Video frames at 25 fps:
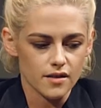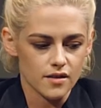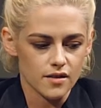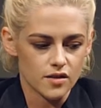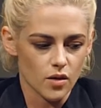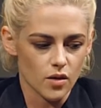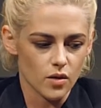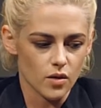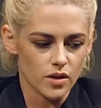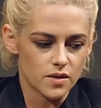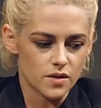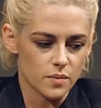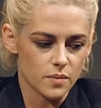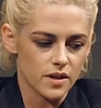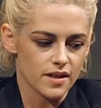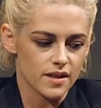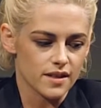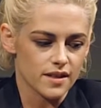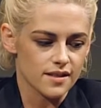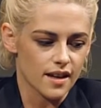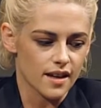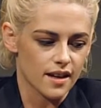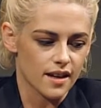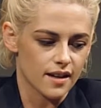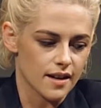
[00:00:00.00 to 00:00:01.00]
So it's weird.
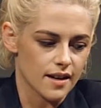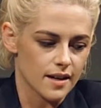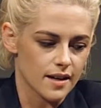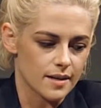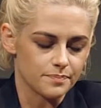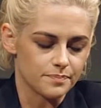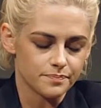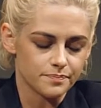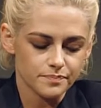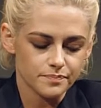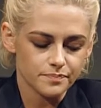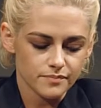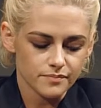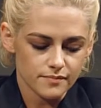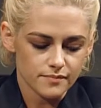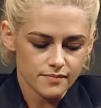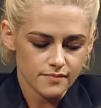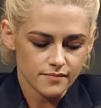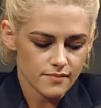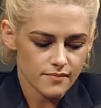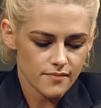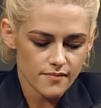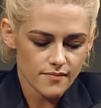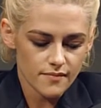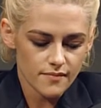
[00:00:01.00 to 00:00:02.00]
It's like, you
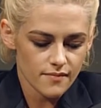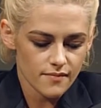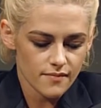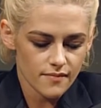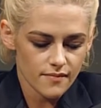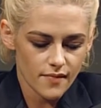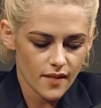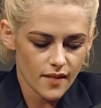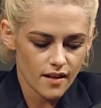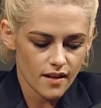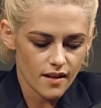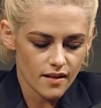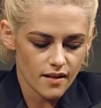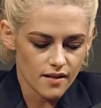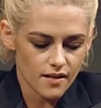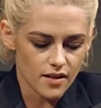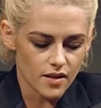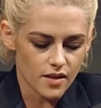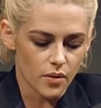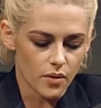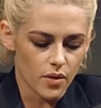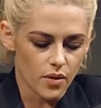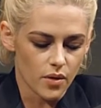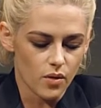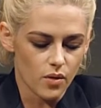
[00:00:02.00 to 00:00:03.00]

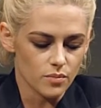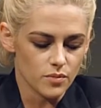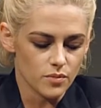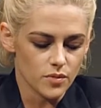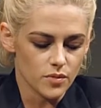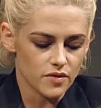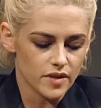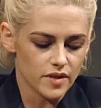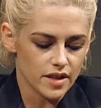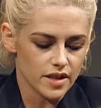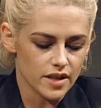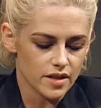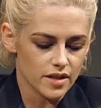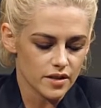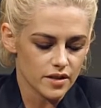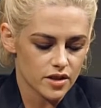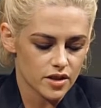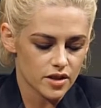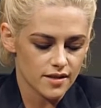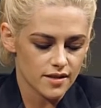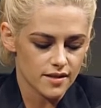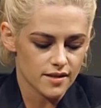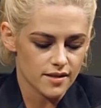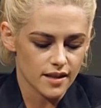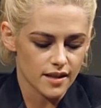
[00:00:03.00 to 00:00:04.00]
know, the whole movie,
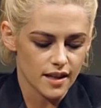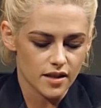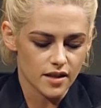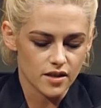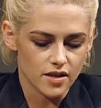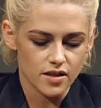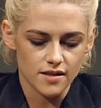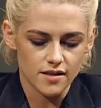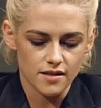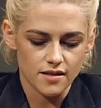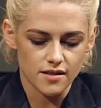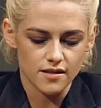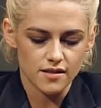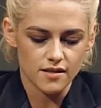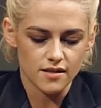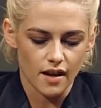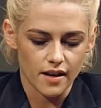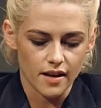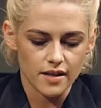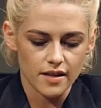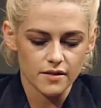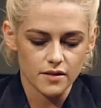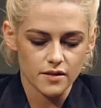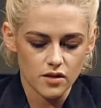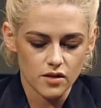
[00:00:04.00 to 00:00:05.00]
she's
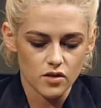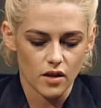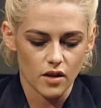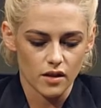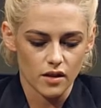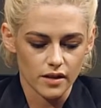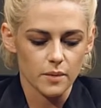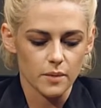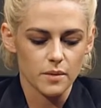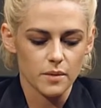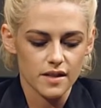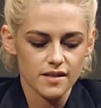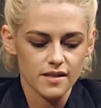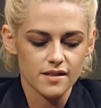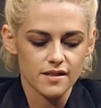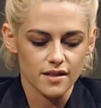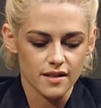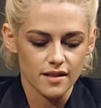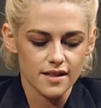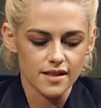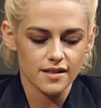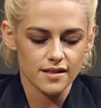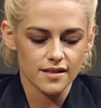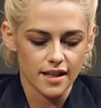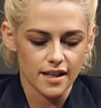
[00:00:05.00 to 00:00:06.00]
struggling with a
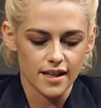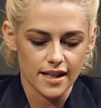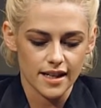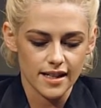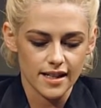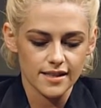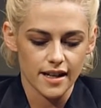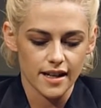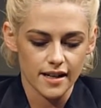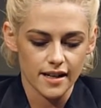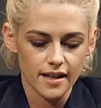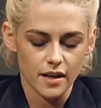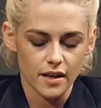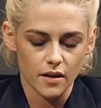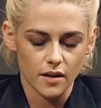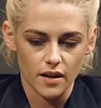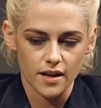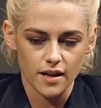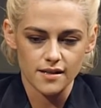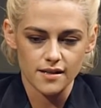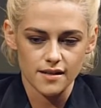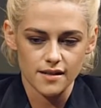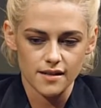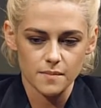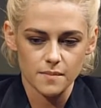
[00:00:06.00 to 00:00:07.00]
serious like identity
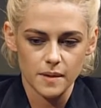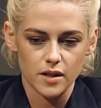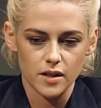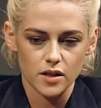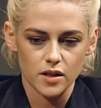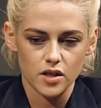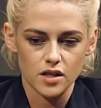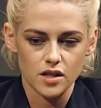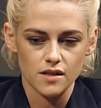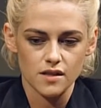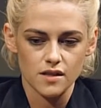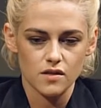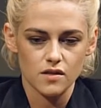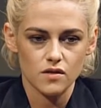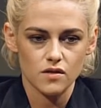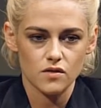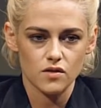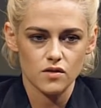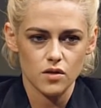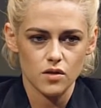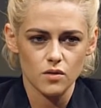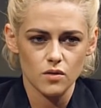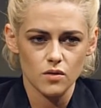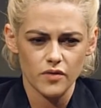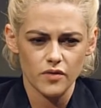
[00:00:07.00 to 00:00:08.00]
crisis because she's
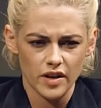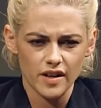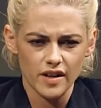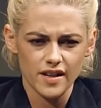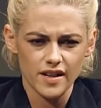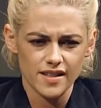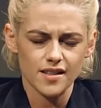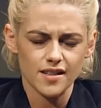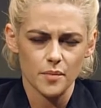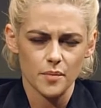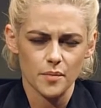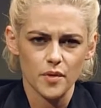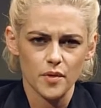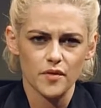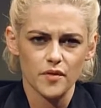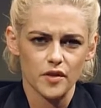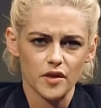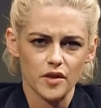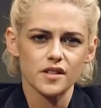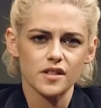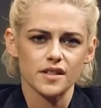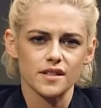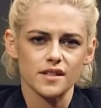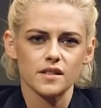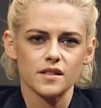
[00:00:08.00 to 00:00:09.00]
two very separate
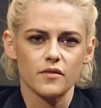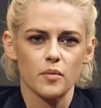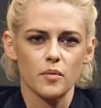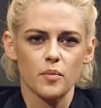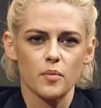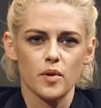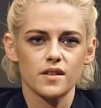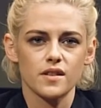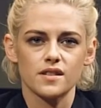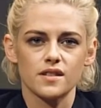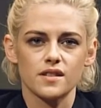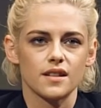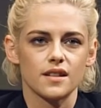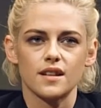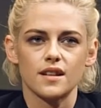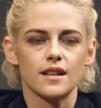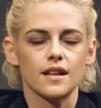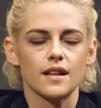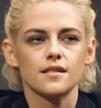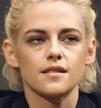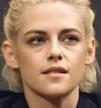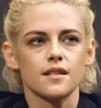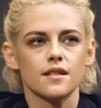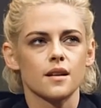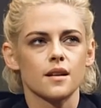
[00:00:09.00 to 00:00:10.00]
versions of a person, and
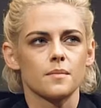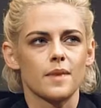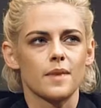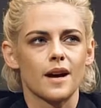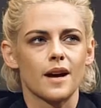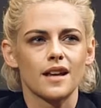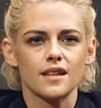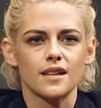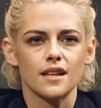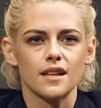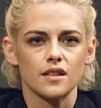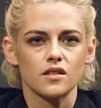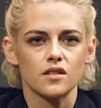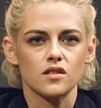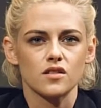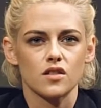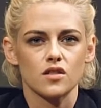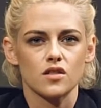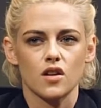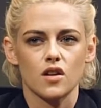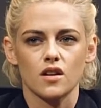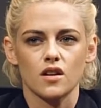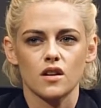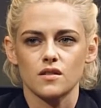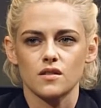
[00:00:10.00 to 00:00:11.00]
that's not a bad thing. It's
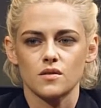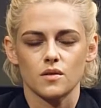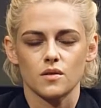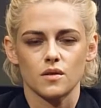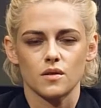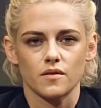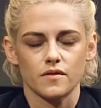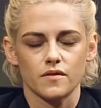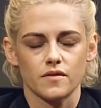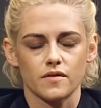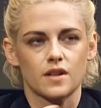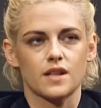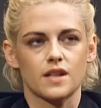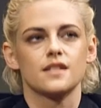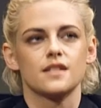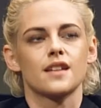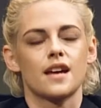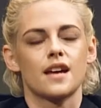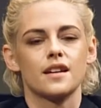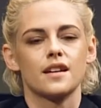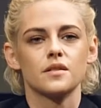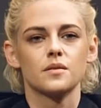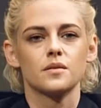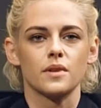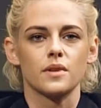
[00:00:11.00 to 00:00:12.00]
just hard to sort of
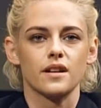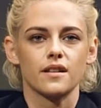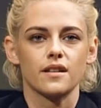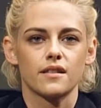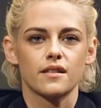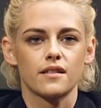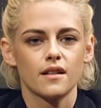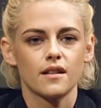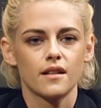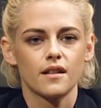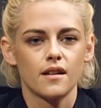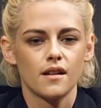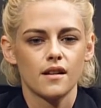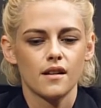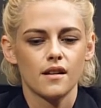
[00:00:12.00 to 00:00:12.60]
contend with